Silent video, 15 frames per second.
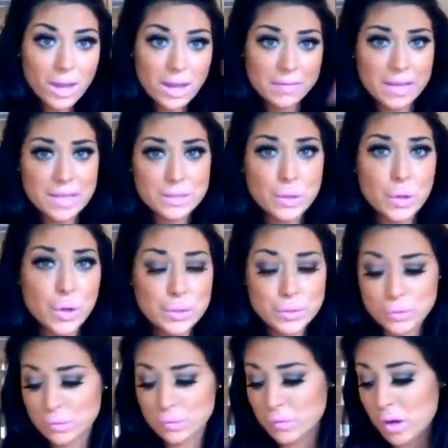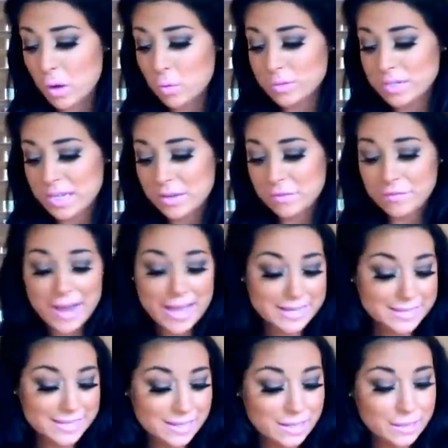And that's got sort of goldy
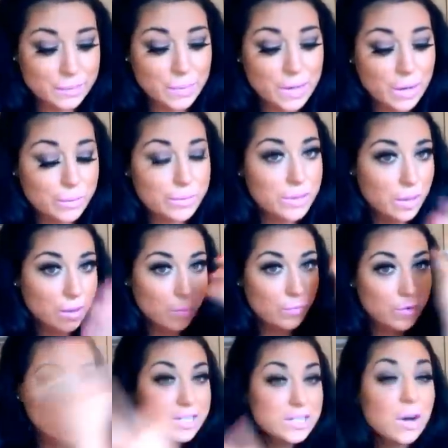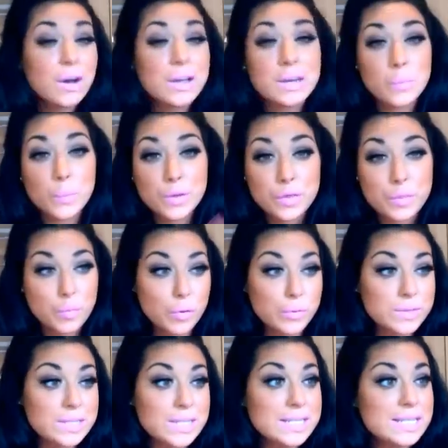flecks in it as well, so it'll really tie in with the
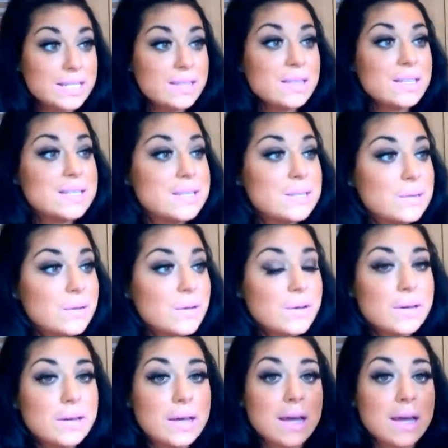bronzes in this look.